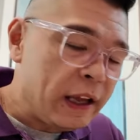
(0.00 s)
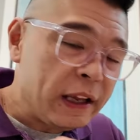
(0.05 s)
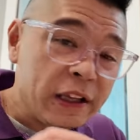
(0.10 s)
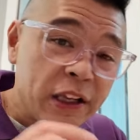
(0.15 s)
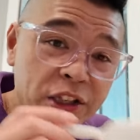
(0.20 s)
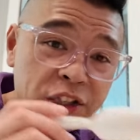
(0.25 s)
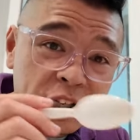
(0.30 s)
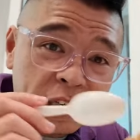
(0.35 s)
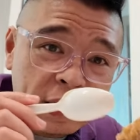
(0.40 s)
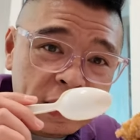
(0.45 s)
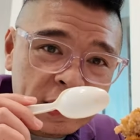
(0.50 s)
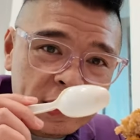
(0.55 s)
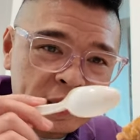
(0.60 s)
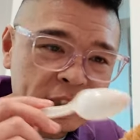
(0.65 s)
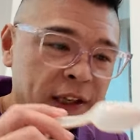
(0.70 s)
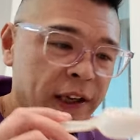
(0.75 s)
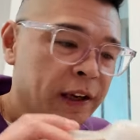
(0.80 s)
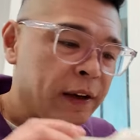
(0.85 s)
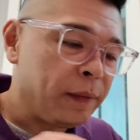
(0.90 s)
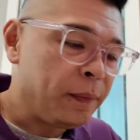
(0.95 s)
in the chicken
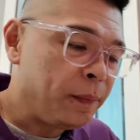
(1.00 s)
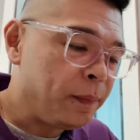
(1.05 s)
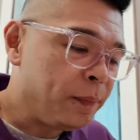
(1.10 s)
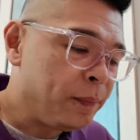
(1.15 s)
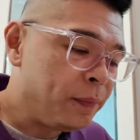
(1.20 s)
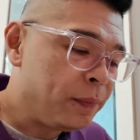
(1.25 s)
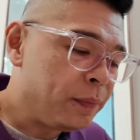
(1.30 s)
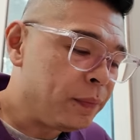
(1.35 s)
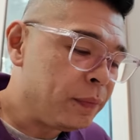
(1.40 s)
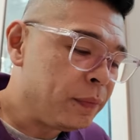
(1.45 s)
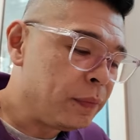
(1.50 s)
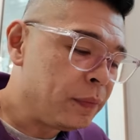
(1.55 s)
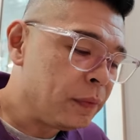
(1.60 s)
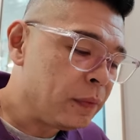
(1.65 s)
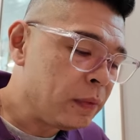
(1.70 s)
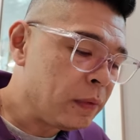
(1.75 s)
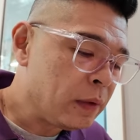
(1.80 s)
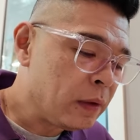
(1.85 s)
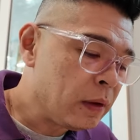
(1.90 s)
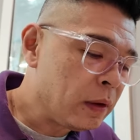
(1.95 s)
skin,
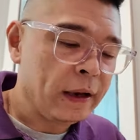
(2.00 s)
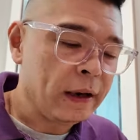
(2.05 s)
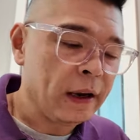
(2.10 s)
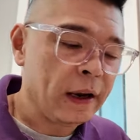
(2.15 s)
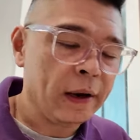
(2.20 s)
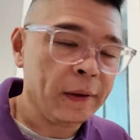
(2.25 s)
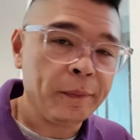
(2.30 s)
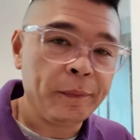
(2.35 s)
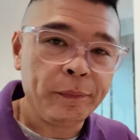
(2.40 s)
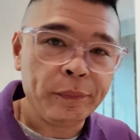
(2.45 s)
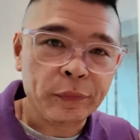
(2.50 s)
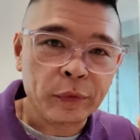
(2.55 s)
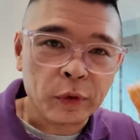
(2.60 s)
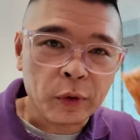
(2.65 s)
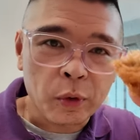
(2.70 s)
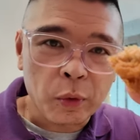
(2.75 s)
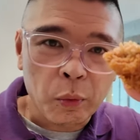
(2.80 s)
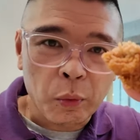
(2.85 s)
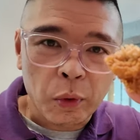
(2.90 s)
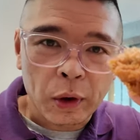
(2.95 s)
and then
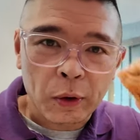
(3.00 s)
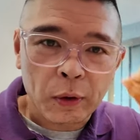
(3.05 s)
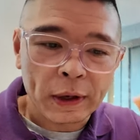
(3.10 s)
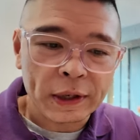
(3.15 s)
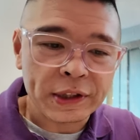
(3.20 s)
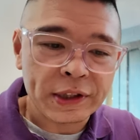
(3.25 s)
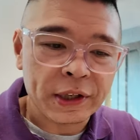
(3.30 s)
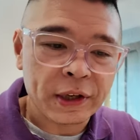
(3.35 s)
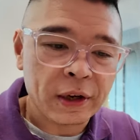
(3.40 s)
we're going